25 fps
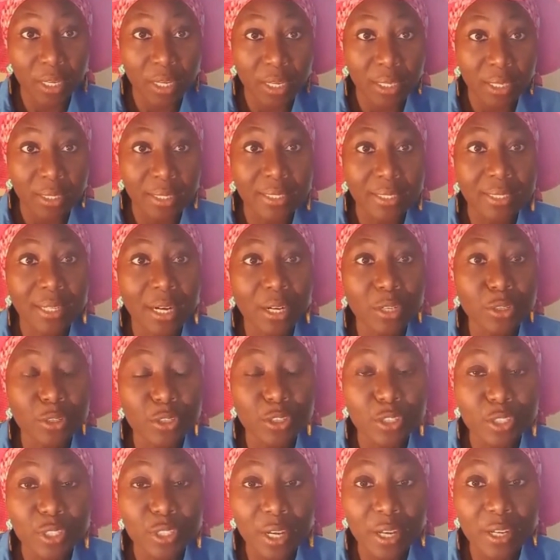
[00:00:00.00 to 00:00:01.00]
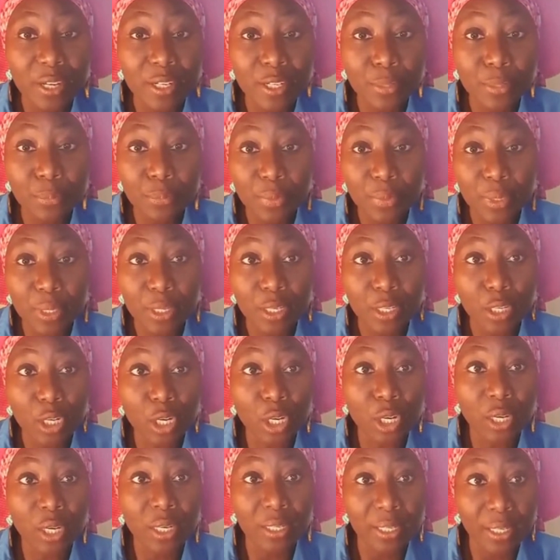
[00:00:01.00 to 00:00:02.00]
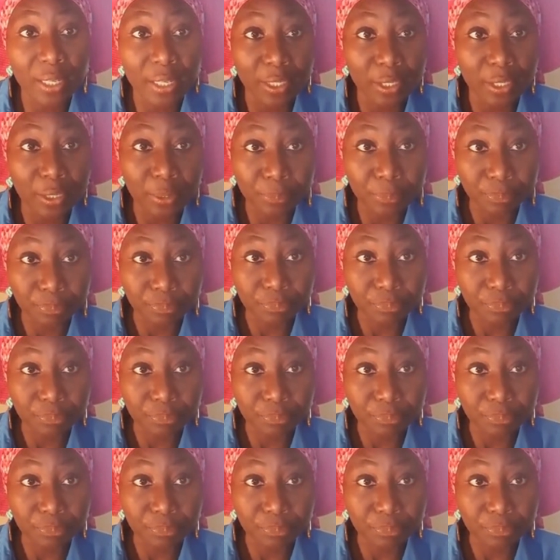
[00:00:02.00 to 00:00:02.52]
Let understanding be created.